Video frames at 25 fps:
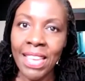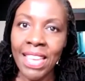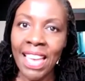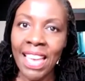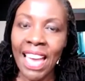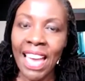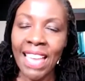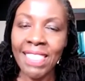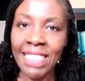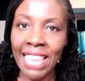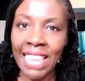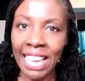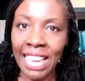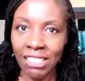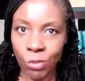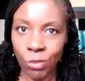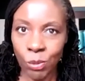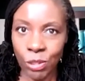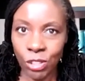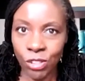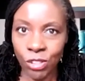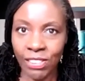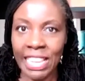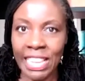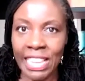And that's
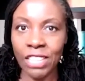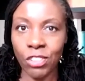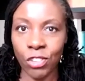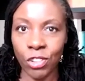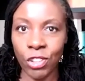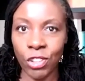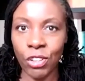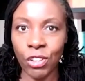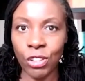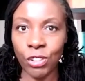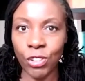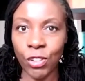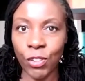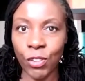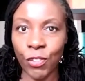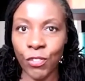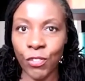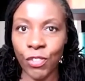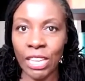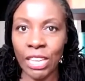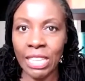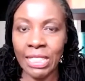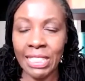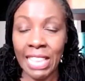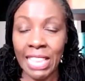when you stand on your own 2
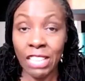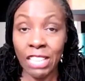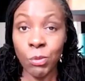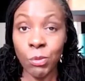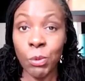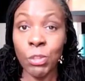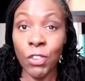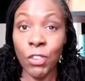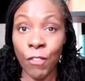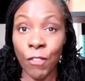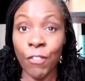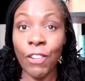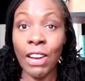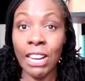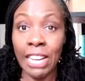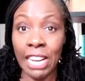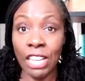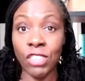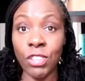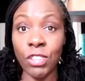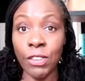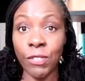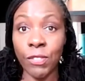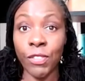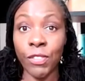feet. That's when you're
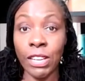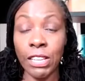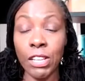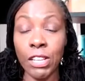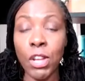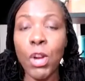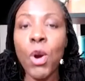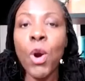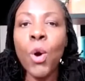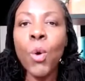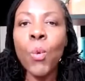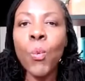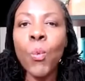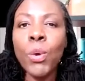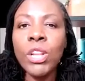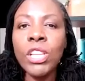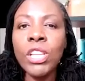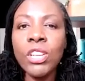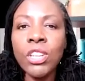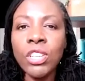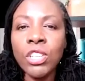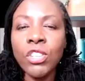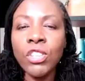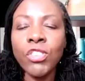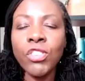financially free. What are
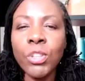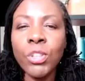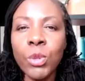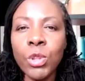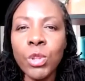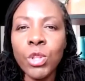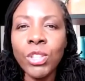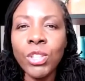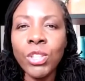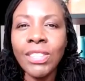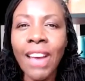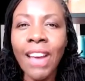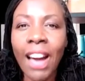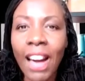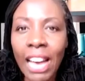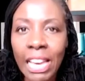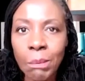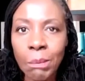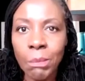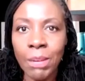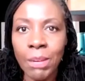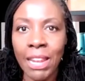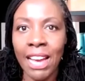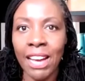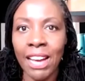you going to do with your
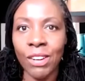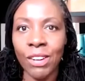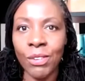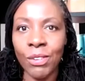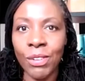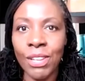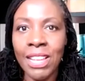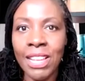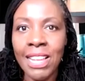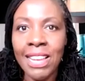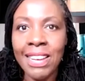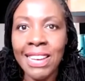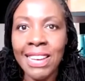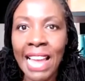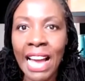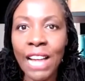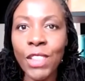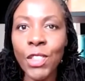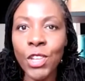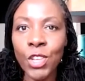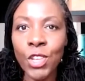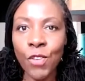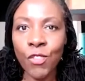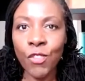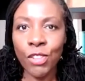time now? Now
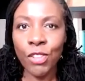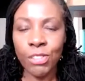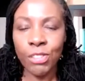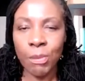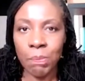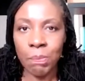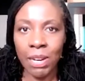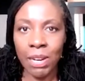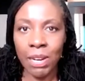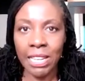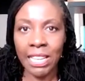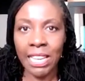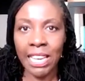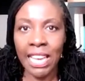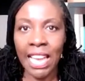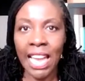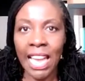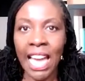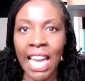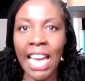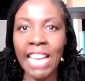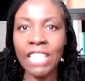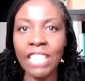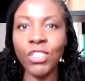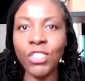that you've got the money
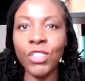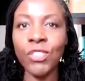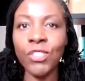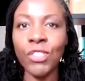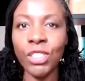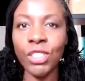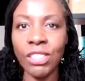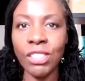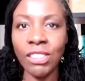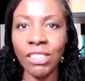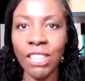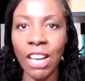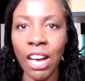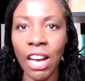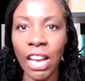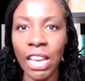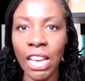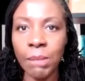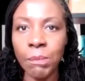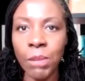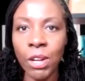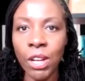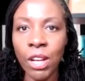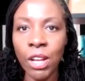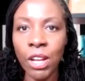and you've got the
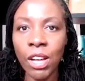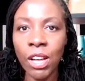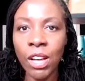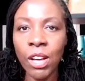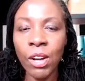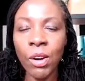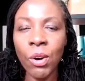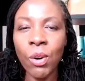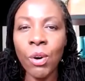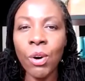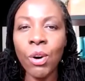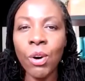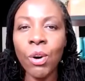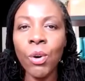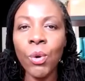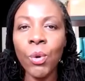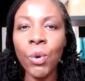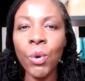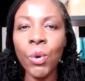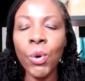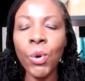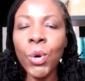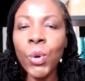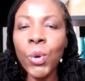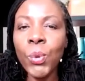time,
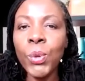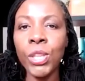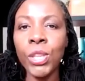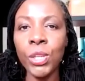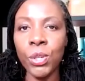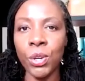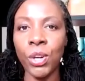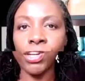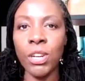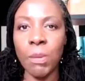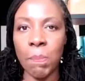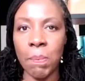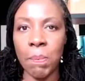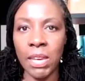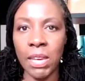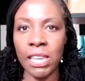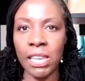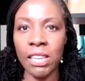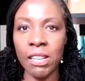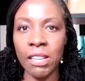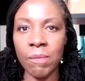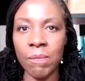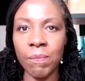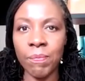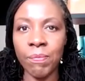who are you going to
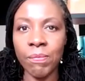be?